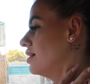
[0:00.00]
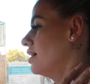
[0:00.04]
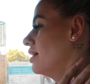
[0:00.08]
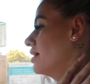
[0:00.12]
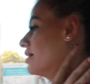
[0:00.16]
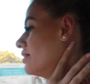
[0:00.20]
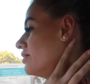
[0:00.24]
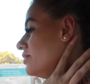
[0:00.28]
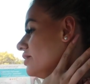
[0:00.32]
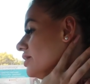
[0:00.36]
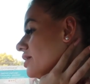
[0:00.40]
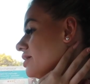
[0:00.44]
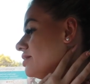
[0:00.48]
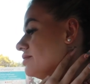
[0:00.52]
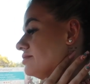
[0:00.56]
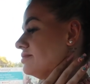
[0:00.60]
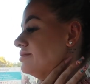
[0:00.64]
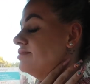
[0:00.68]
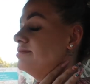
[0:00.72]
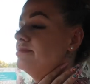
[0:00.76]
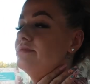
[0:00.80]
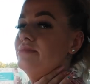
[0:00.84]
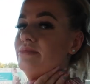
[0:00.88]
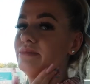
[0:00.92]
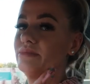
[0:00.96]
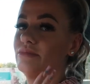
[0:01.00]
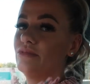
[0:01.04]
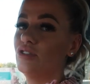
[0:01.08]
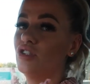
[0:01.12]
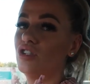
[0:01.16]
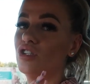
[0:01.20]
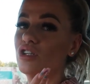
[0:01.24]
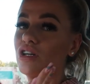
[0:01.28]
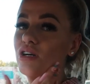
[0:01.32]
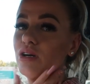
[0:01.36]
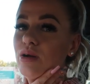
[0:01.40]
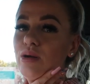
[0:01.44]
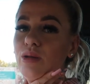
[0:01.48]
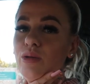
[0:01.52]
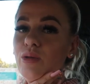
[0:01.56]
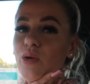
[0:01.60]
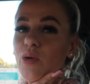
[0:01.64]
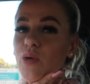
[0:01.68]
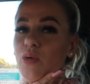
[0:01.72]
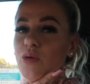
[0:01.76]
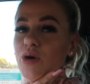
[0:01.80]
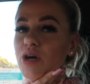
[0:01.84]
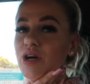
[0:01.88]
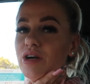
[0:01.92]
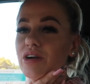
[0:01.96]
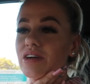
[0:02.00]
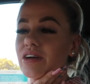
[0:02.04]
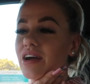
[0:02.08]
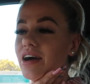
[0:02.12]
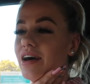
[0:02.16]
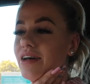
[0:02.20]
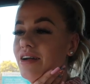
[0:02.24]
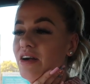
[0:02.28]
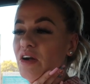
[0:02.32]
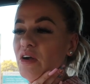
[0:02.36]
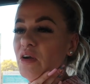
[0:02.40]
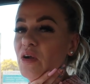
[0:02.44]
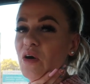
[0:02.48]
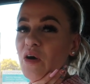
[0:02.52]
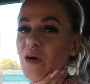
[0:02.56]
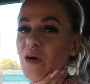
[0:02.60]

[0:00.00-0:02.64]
I don't know, chill or work. I don't